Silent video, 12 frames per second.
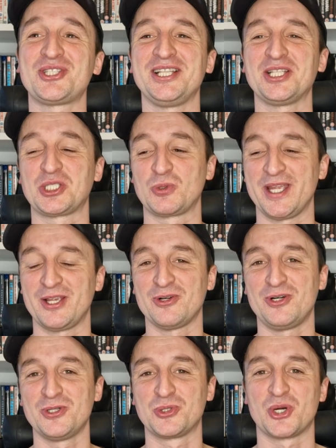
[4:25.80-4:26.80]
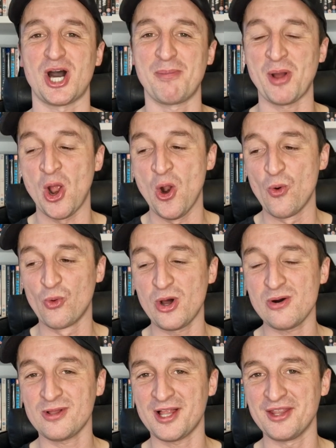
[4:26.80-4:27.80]
just see the sweet corn drop,
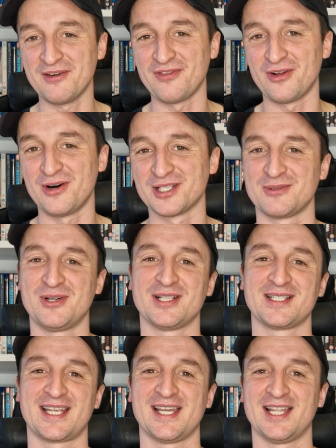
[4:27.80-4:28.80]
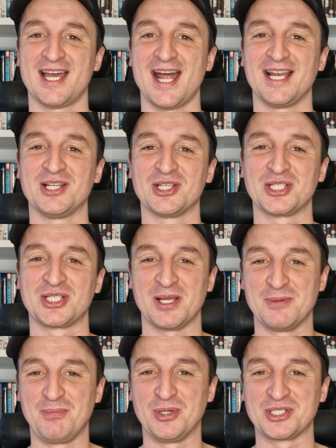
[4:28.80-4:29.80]
roll on the floor towards the killer, and he just
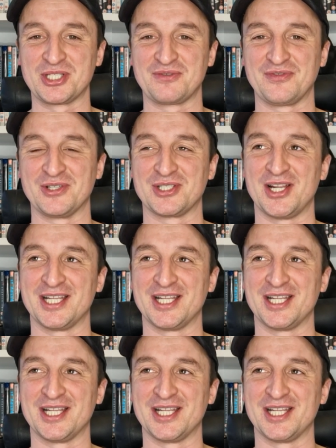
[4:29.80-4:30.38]
puts his foot